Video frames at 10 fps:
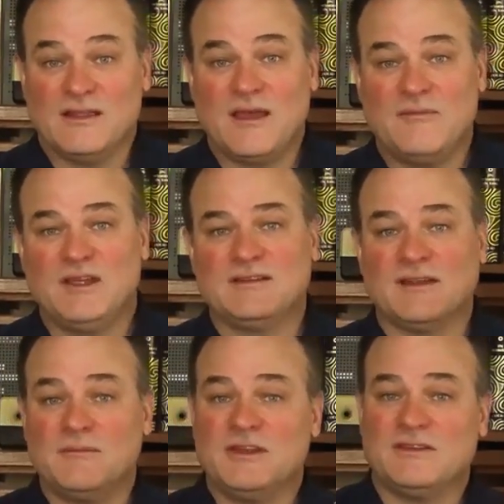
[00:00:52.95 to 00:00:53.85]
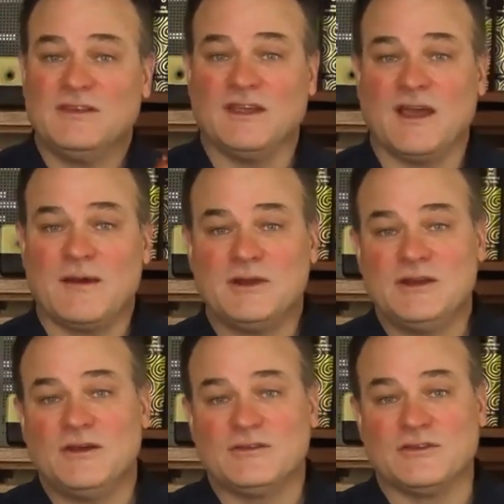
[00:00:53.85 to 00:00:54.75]
That means, let me see, how many
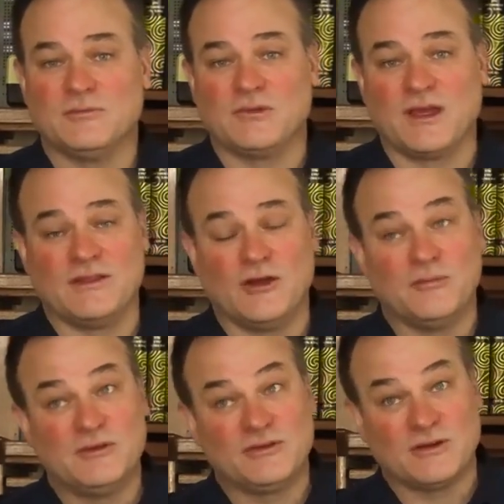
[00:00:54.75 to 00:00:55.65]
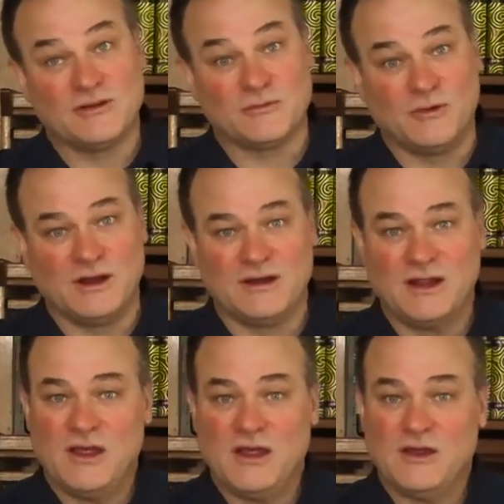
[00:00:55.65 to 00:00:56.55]
notes are you playing? The open string is 1,
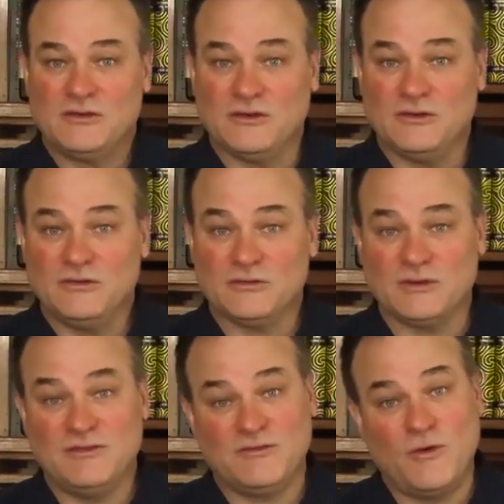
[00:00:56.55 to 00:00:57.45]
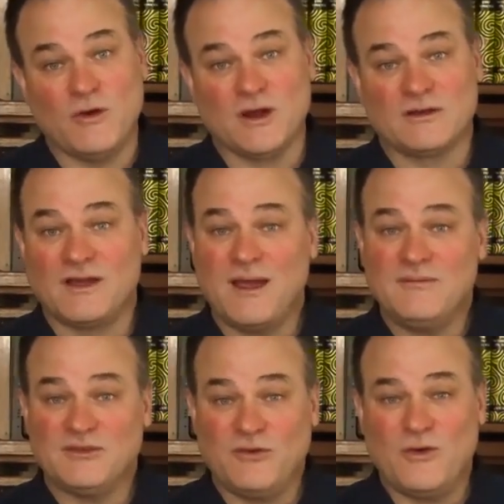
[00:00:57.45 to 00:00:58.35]
2, 3, 4,
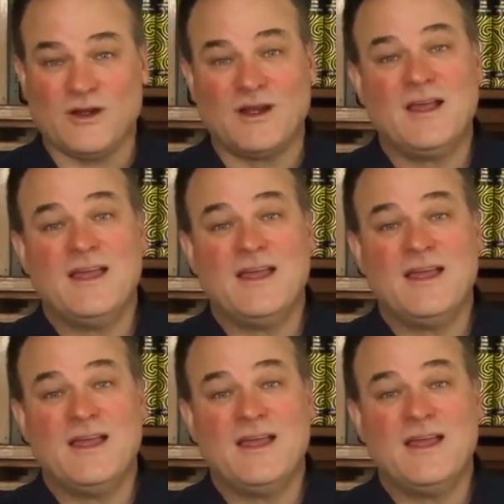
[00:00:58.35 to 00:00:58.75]
times 4.